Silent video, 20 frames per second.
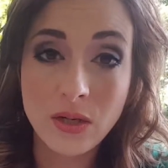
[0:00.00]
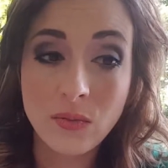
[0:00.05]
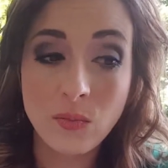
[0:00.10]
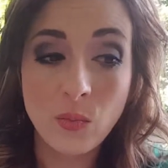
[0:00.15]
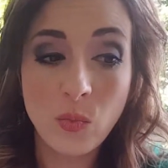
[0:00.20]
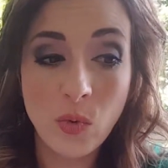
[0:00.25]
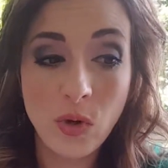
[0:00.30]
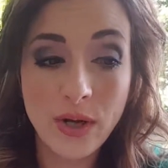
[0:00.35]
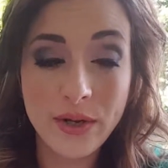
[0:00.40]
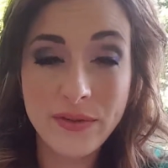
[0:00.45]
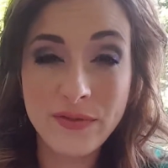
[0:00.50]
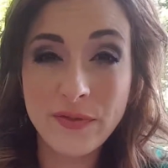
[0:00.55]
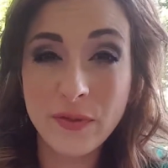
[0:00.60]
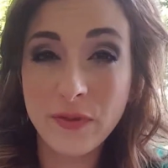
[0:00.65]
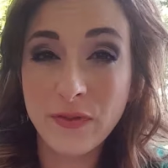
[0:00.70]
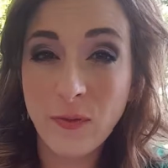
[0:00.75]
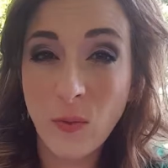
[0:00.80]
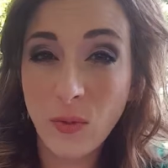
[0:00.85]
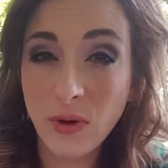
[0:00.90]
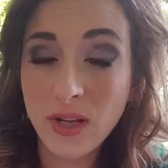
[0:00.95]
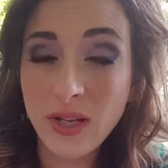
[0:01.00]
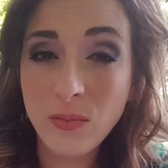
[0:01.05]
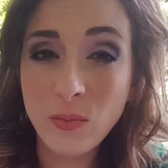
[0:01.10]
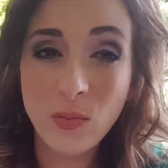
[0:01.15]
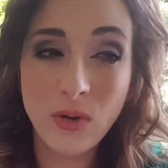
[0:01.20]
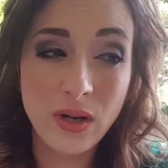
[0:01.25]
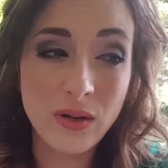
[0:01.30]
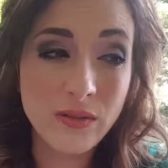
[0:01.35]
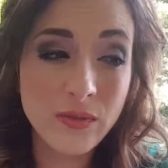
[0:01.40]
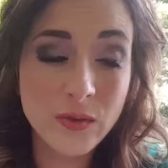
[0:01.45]
One for 40,
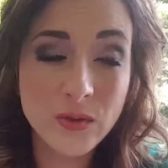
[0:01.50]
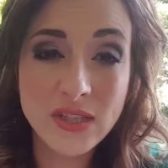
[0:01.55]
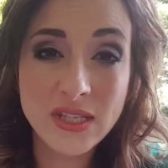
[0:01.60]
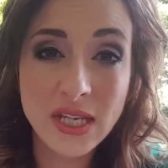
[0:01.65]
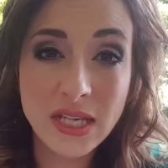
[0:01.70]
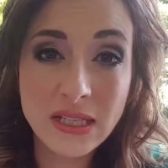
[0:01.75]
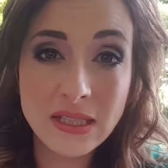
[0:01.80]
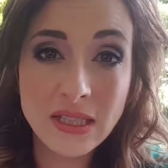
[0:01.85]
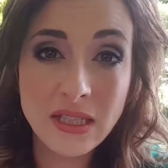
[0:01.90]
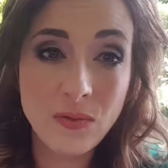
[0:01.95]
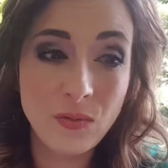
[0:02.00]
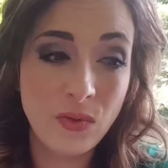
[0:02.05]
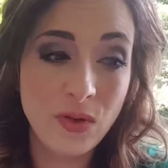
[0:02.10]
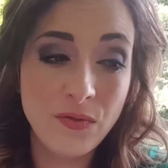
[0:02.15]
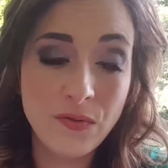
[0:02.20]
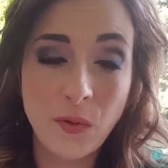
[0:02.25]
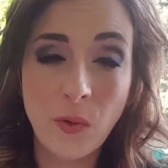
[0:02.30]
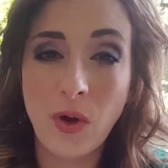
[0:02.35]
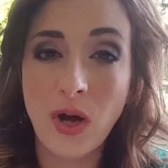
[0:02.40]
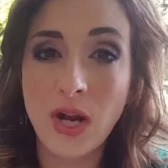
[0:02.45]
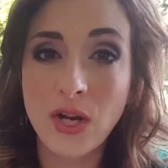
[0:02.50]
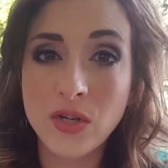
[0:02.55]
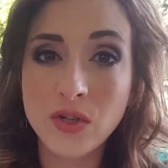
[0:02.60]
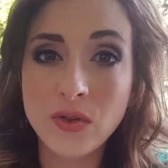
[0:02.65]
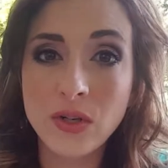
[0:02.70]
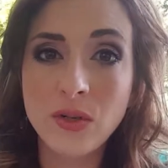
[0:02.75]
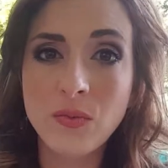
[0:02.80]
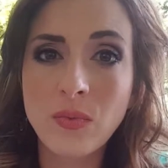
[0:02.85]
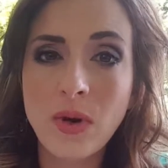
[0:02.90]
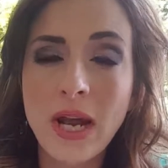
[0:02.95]
one for 60, one for
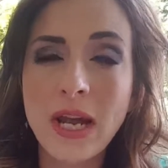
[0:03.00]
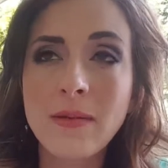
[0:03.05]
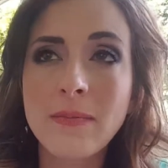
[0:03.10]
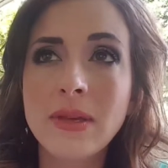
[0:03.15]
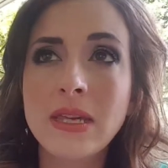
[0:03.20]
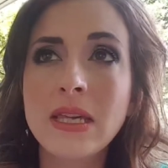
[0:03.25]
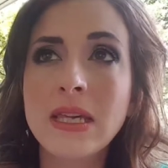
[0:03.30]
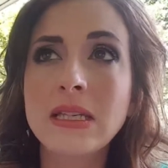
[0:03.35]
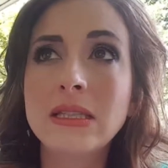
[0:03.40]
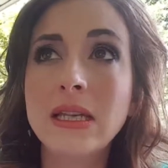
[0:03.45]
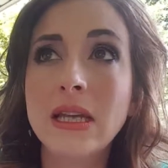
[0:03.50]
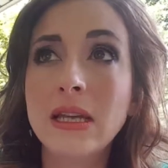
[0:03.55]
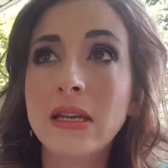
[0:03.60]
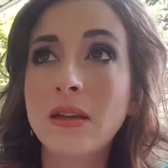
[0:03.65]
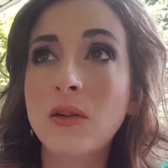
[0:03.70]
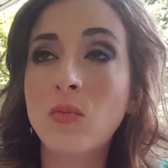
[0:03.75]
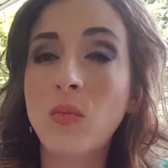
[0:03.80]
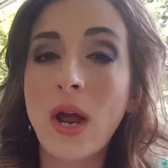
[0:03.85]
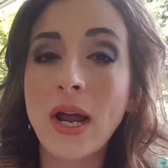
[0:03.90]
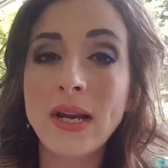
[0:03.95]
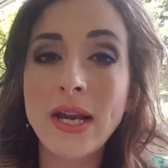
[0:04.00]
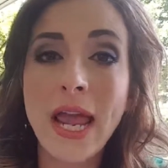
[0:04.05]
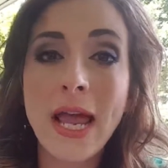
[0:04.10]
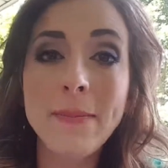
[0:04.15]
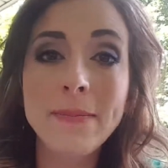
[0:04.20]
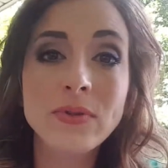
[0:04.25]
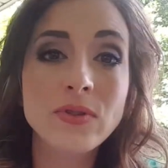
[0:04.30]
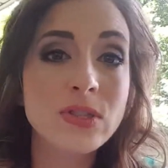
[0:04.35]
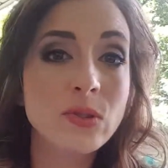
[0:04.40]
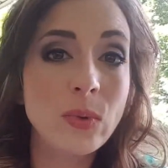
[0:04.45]
100, right? Because rotten
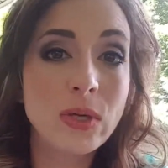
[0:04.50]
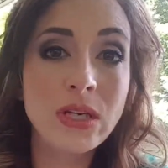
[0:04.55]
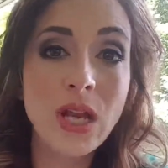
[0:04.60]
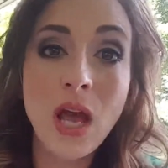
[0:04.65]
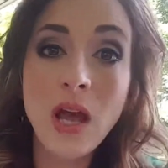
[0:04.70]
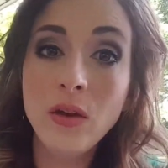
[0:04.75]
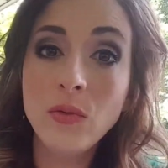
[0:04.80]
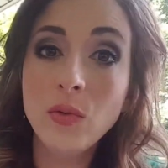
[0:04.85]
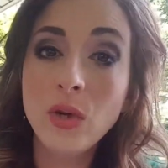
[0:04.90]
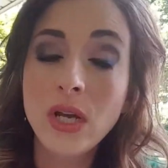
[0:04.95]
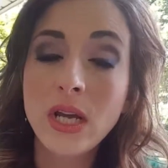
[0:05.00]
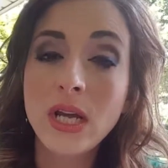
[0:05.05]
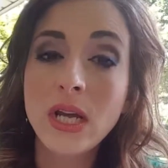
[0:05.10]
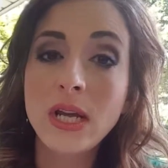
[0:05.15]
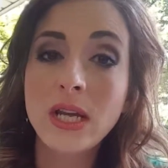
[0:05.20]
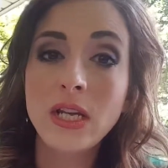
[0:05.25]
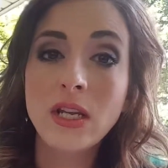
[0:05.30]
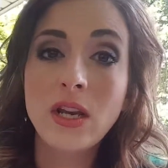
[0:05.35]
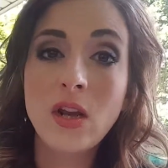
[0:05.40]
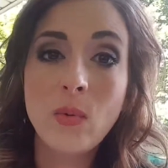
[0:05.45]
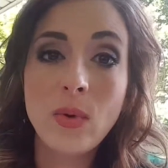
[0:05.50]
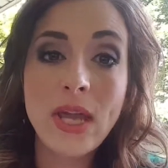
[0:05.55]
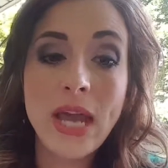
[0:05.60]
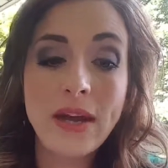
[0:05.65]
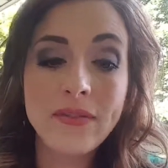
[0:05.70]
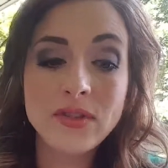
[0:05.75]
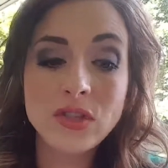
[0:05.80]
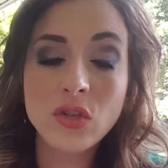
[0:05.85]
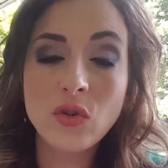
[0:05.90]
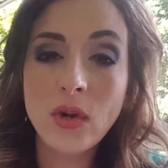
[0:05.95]
apples, we know. We
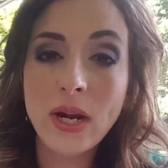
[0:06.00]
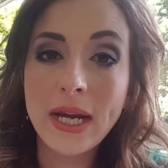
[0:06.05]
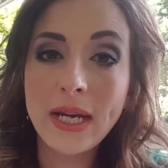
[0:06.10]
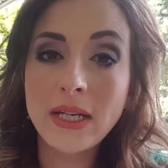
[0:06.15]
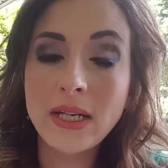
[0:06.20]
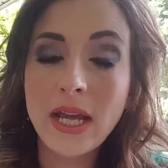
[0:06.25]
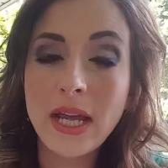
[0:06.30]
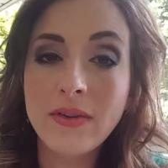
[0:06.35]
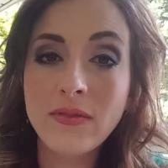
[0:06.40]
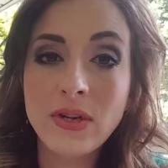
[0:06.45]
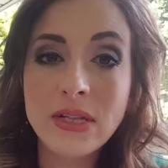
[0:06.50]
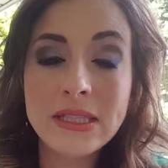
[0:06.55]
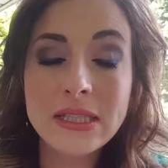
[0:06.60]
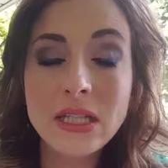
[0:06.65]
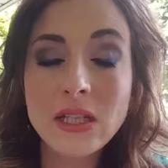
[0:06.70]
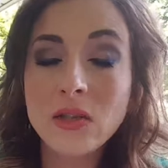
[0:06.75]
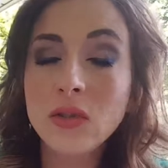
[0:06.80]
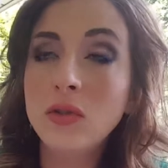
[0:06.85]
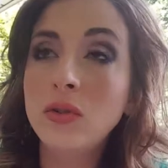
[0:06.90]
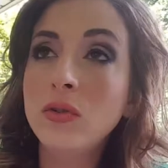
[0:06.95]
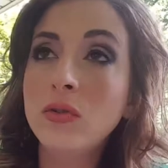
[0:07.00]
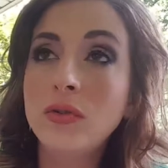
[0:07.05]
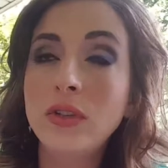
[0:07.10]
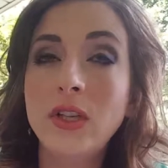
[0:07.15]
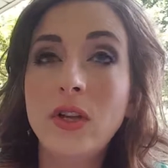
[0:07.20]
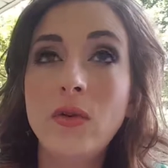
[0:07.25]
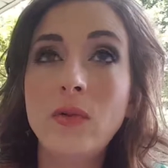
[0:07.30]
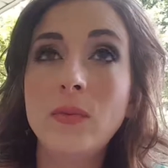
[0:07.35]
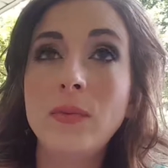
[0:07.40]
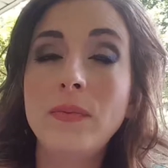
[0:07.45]
have to grade every single,
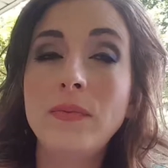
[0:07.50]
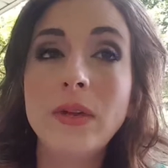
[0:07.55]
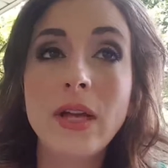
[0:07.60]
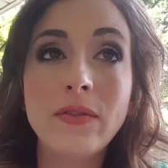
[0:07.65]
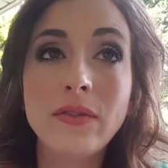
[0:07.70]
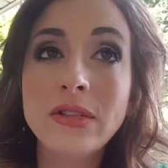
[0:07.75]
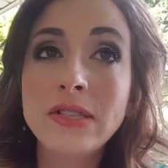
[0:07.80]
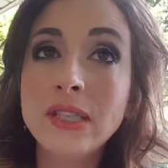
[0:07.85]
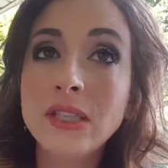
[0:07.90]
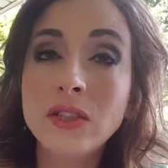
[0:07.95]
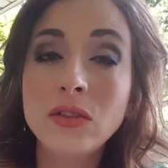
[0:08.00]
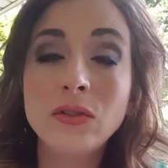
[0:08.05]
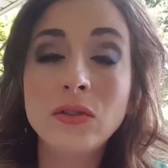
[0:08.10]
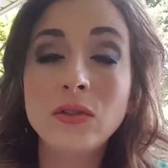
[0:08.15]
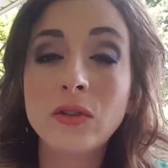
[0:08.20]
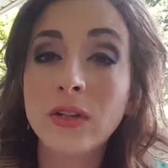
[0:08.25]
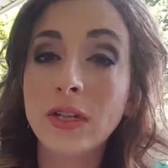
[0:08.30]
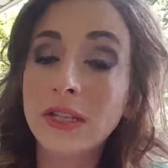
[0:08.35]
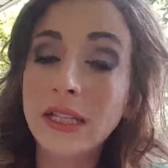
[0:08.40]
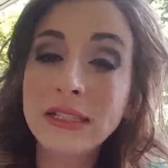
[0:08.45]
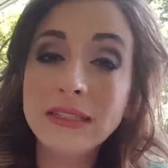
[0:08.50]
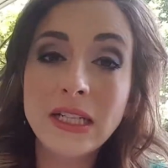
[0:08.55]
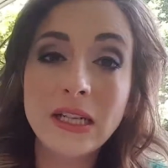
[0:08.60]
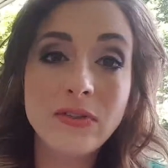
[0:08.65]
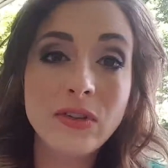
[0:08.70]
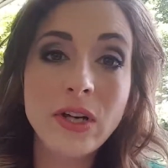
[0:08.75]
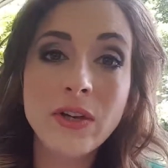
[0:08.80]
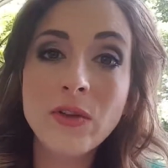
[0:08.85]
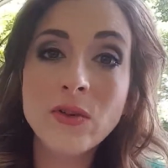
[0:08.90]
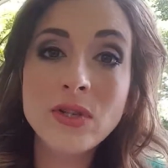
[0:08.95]
or at least
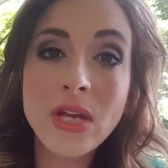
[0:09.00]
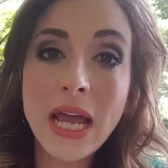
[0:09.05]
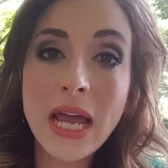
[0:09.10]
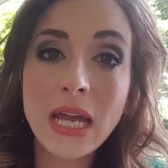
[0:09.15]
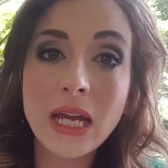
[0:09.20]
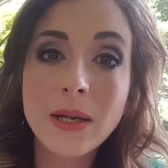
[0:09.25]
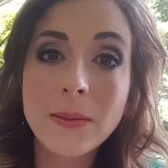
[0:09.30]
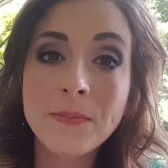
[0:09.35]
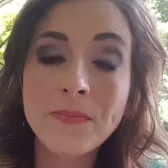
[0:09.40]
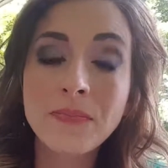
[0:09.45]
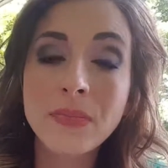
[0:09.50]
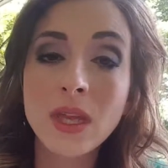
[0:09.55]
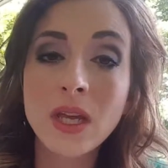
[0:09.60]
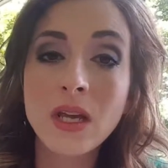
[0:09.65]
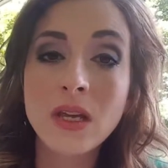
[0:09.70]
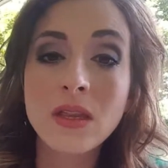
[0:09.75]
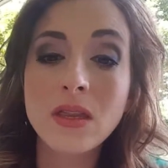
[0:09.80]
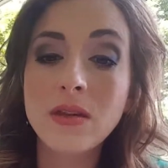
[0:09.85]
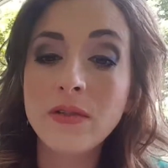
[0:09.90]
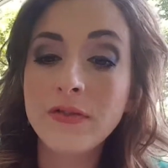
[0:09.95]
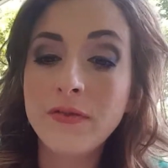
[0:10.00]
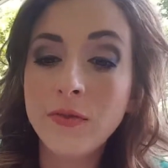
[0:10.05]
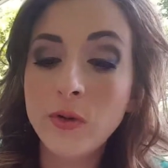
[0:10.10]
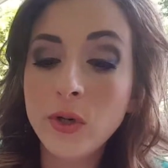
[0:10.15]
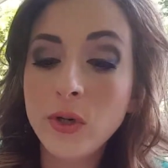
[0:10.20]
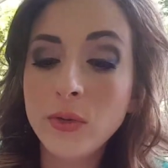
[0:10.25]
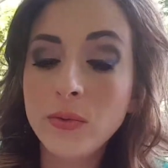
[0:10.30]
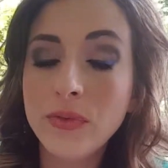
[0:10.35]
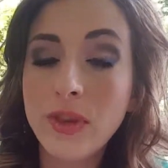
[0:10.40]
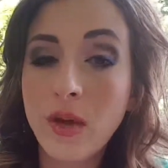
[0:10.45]
every other day, the
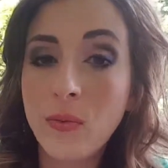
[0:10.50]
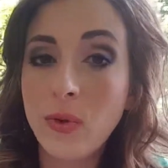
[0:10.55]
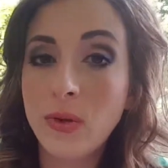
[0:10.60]
fruit that